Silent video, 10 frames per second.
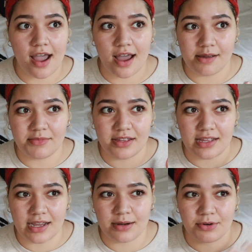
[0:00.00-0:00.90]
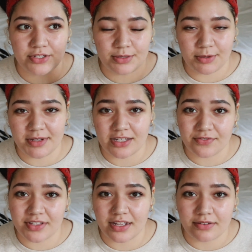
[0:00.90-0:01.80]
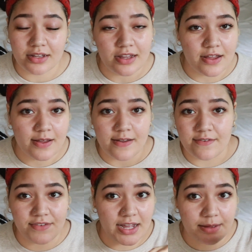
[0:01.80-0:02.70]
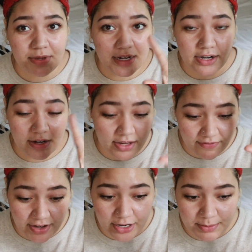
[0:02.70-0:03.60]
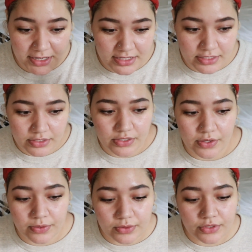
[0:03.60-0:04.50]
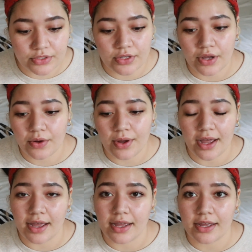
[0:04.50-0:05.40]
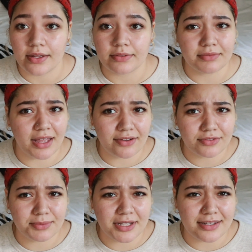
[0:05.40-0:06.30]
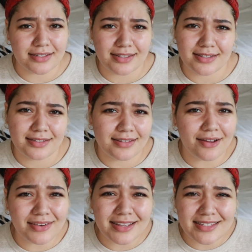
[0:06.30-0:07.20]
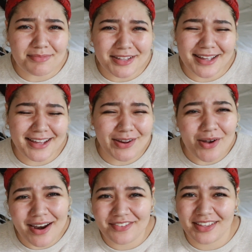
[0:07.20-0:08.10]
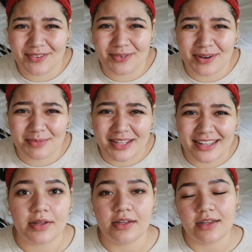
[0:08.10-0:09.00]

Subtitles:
I'm not that kind of person to put myself in that vibe and environment and zone, so I left because it's not really something that anyone I feel like would want to be in.